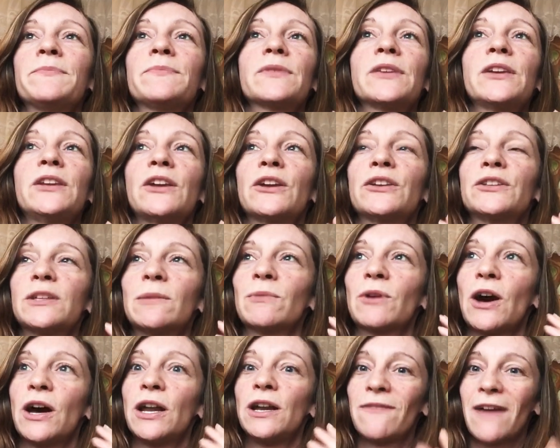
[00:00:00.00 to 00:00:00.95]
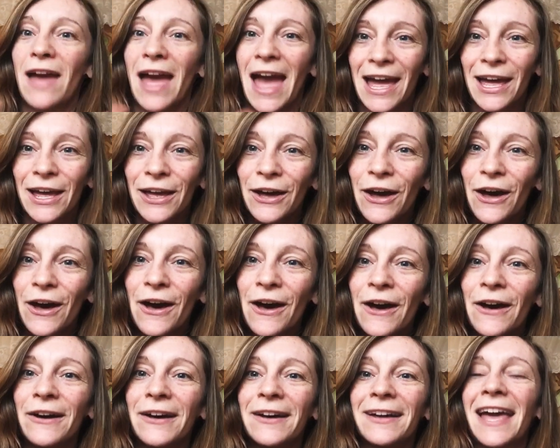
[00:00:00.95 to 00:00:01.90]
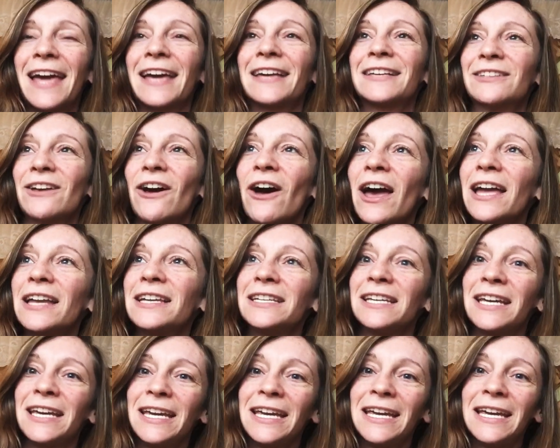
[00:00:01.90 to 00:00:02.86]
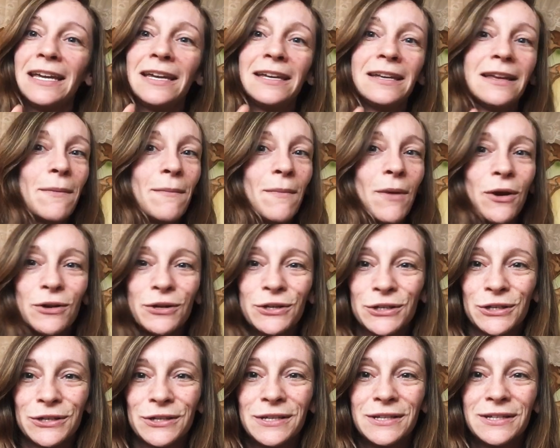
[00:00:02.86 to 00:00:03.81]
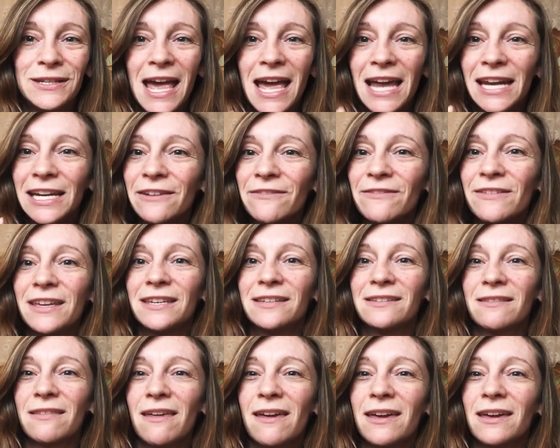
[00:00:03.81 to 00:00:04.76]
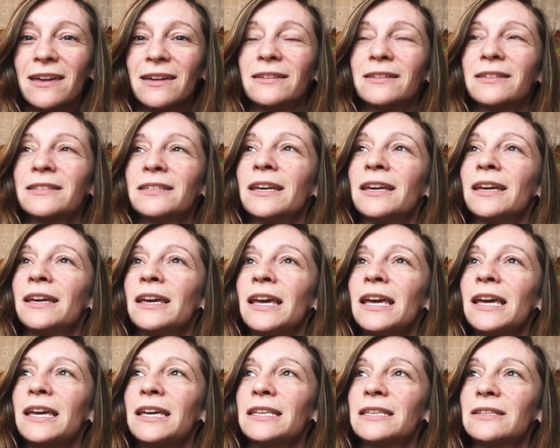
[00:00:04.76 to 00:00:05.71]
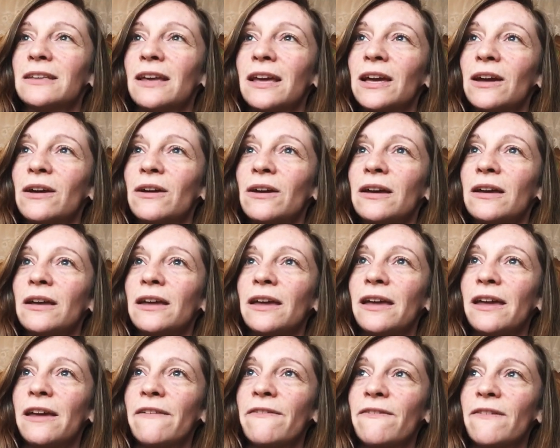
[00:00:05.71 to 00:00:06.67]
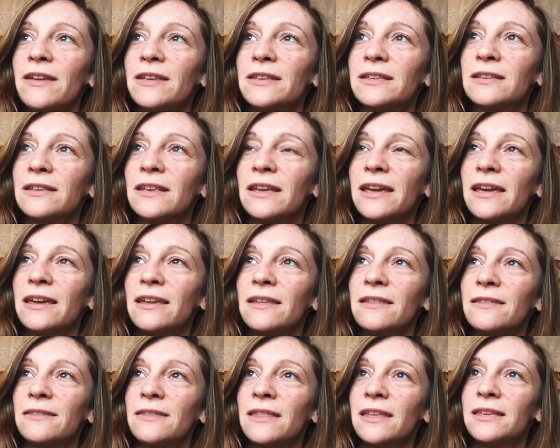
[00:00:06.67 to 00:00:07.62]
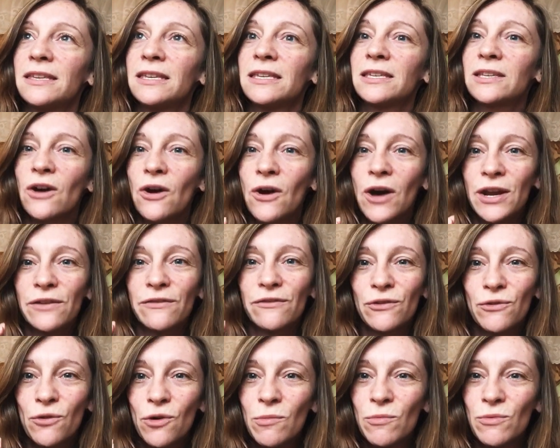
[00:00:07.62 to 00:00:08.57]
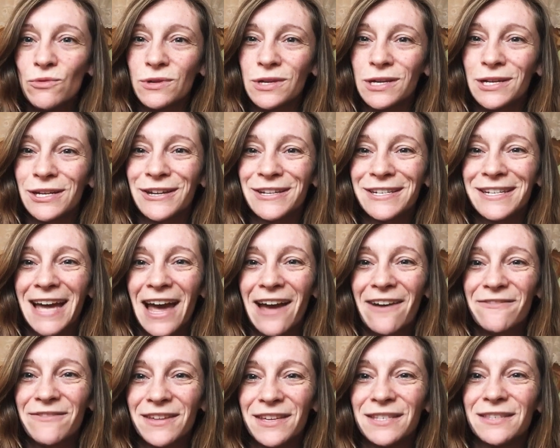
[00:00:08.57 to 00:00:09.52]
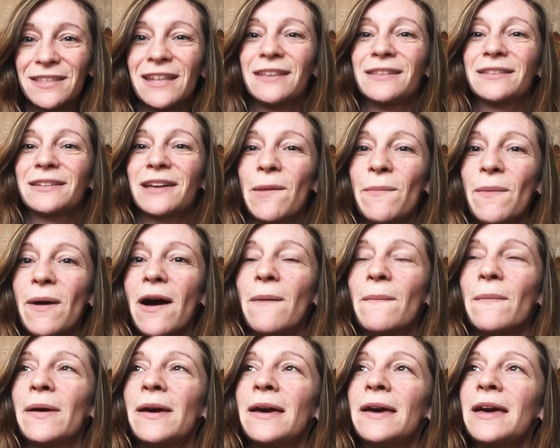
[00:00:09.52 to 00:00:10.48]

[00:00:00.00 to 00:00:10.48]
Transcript: you know, some kind of anger, anxiety, emotions, any of these things, it's like, this is kind of normal, you know, to have these things come up.